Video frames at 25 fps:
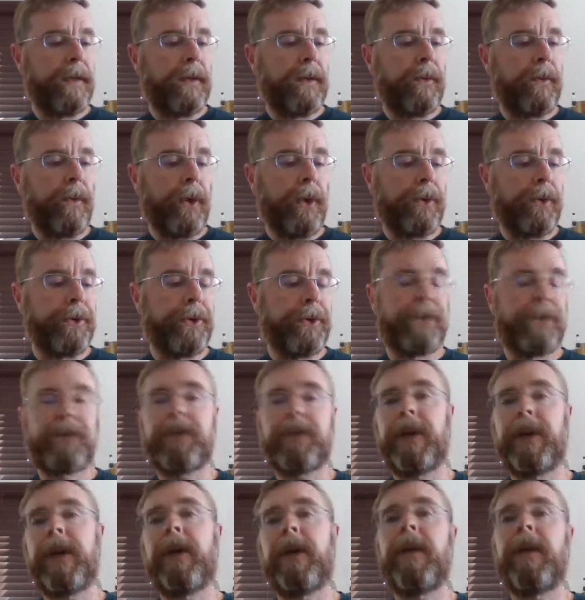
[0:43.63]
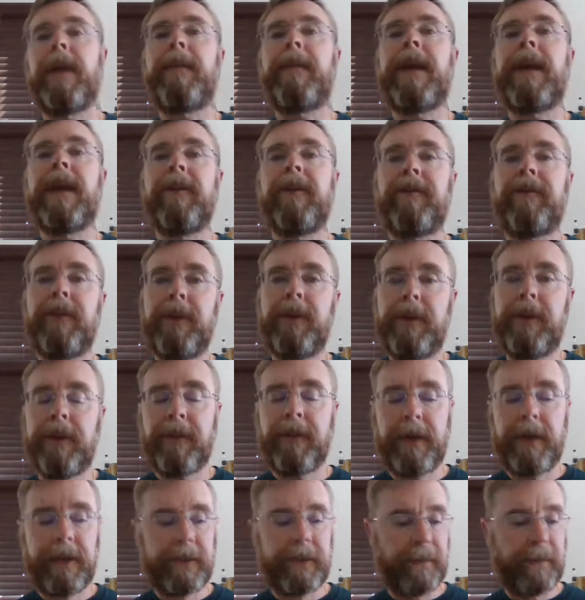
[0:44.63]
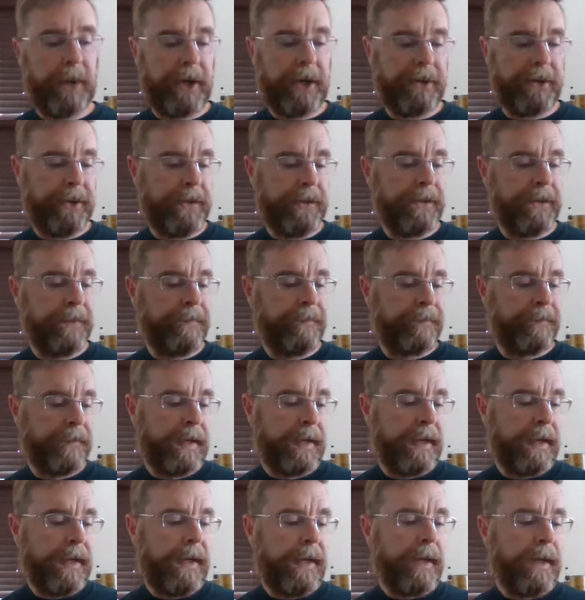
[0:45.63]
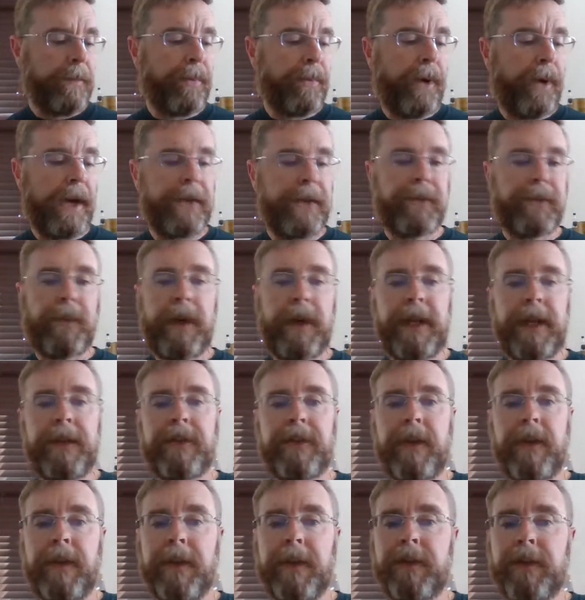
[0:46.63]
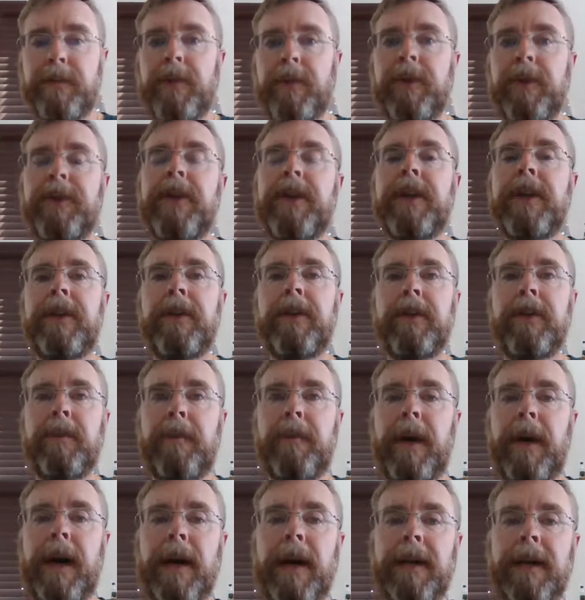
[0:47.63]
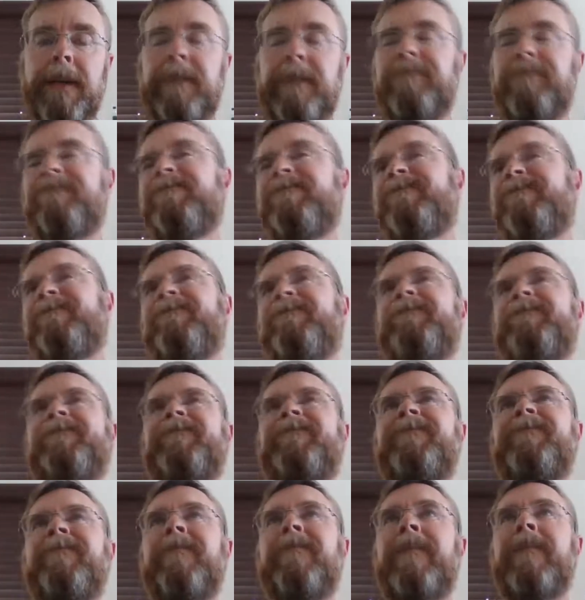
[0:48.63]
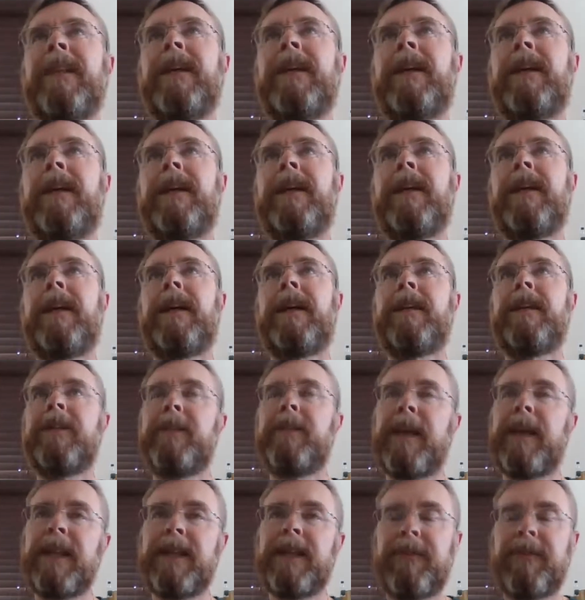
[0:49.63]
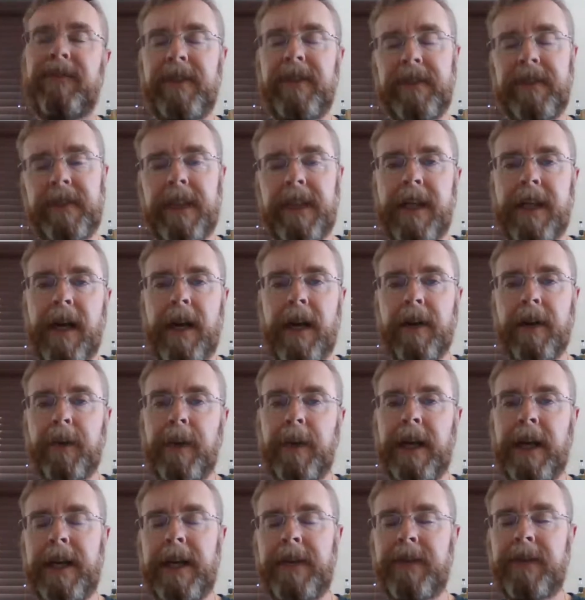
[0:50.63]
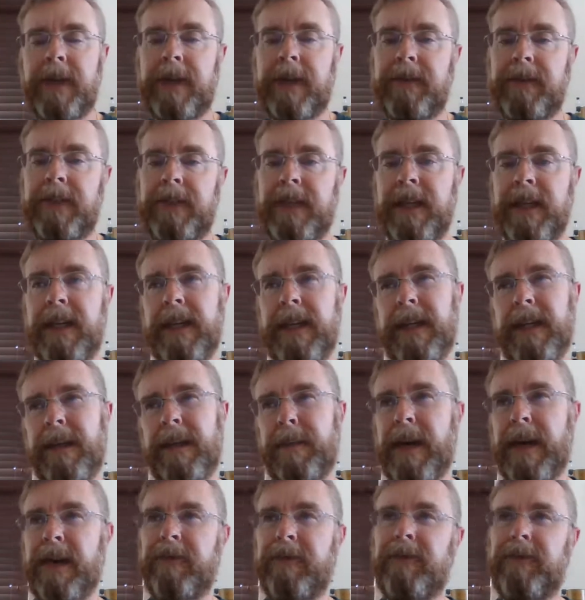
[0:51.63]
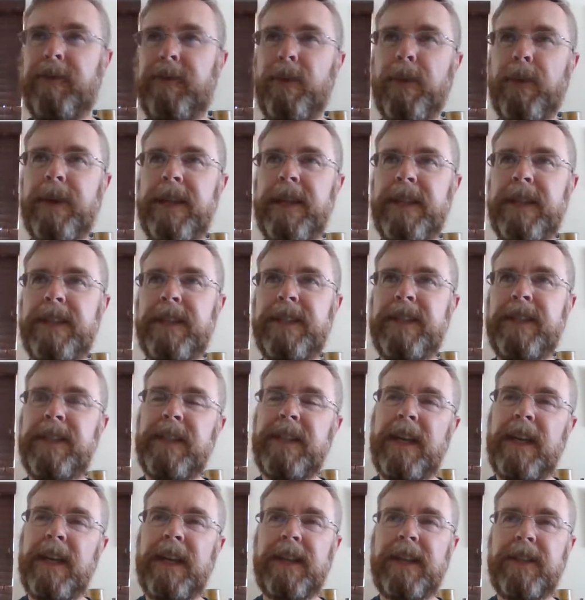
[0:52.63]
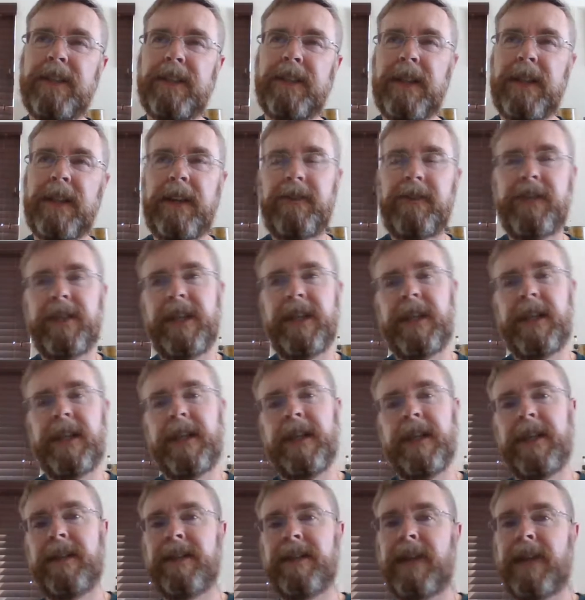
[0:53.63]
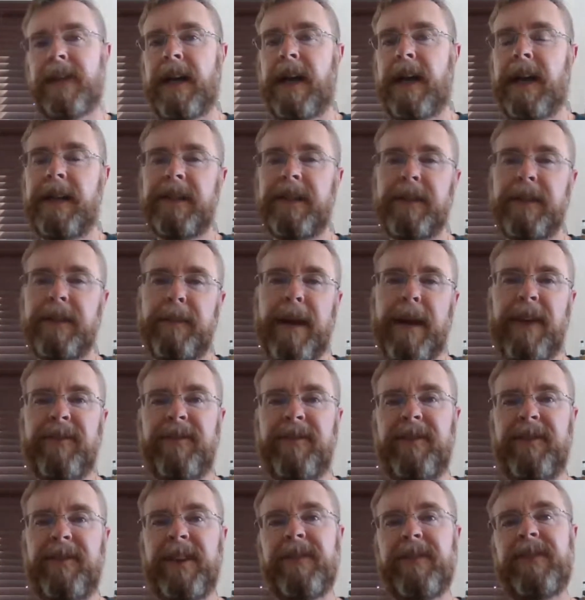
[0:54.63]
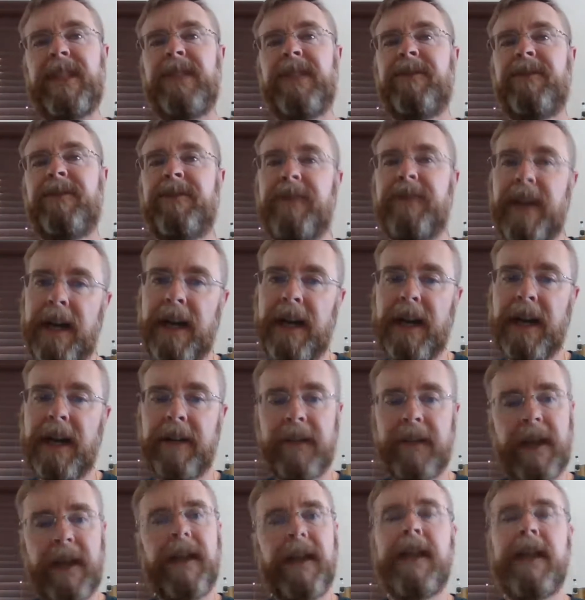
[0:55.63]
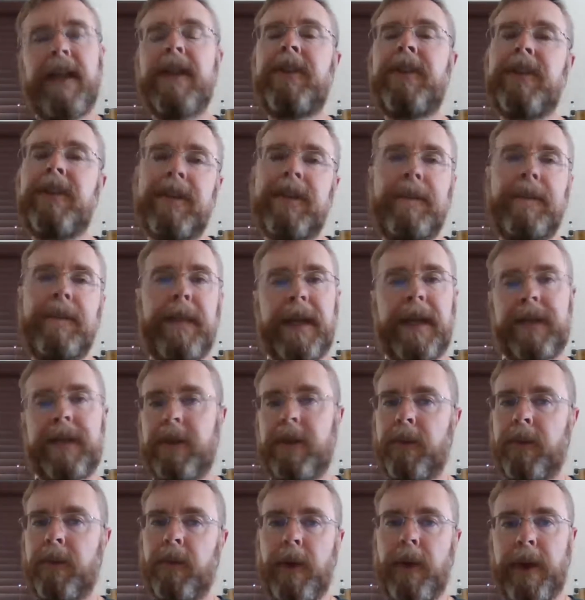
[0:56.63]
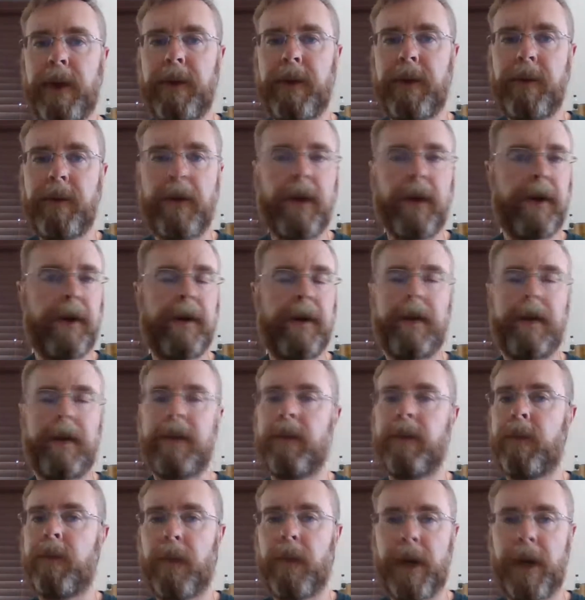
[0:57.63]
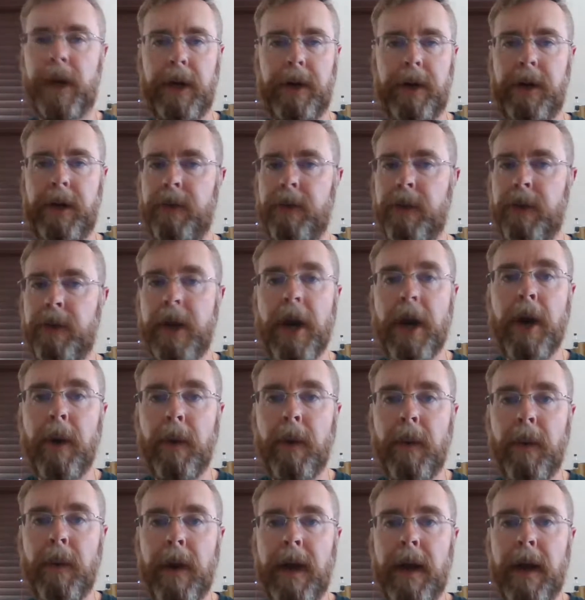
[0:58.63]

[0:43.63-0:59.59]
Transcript: Wilderness Trail, they make a few different expressions. Price range on this particular bottle is about the $50 range. I've seen it at about $46. I've seen it as high as about $55. It just depends on where you are and where you go